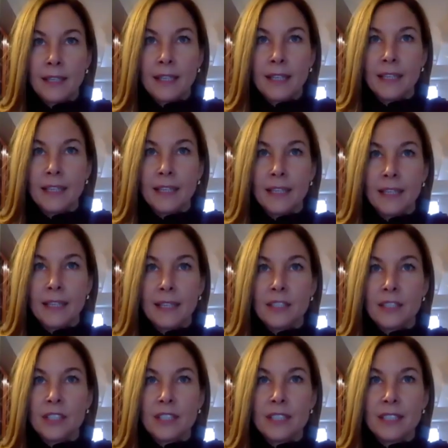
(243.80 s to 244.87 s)
it's
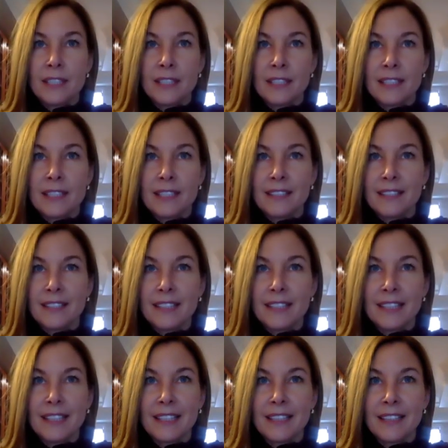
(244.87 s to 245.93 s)
just it's
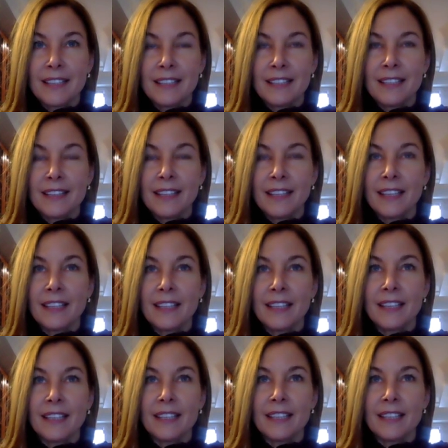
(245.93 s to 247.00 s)
like again
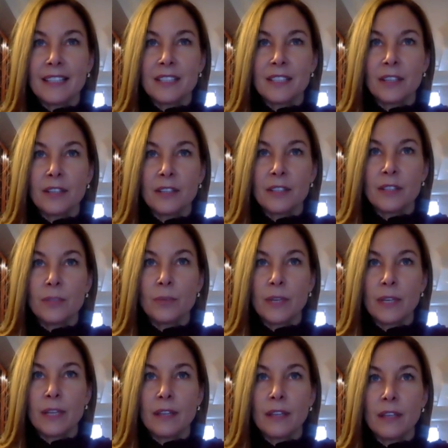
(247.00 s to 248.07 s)
it starts
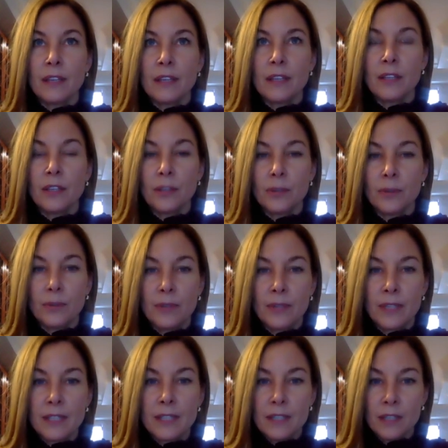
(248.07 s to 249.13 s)
with you.
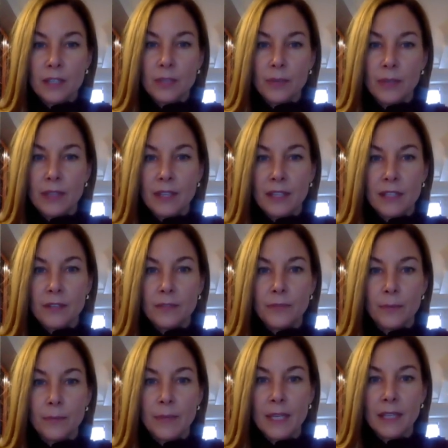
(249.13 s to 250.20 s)
It starts with it,
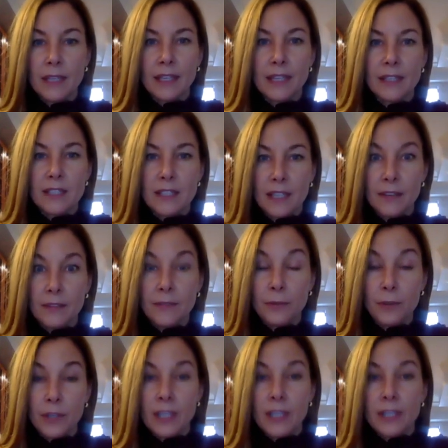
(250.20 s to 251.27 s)
for me, like because I have
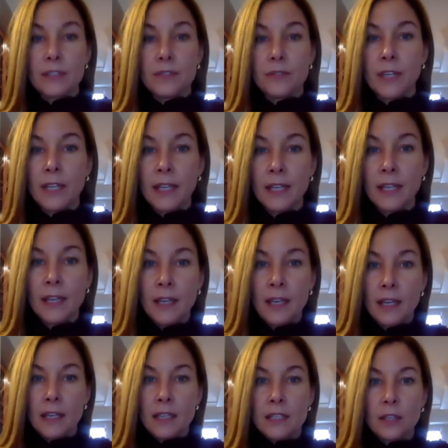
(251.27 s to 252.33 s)
four kids, right?
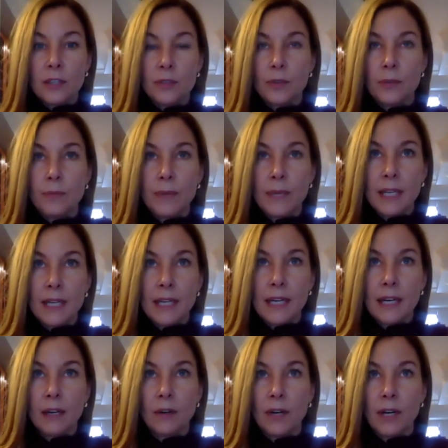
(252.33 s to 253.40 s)
It starts with me and
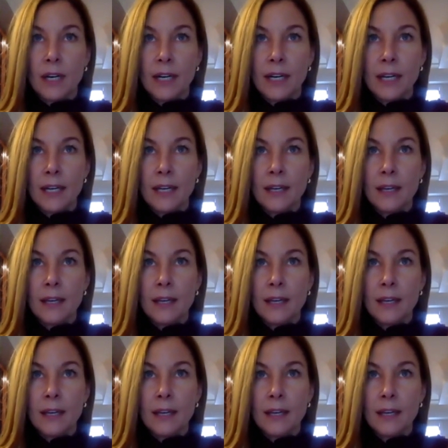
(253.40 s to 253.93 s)
how I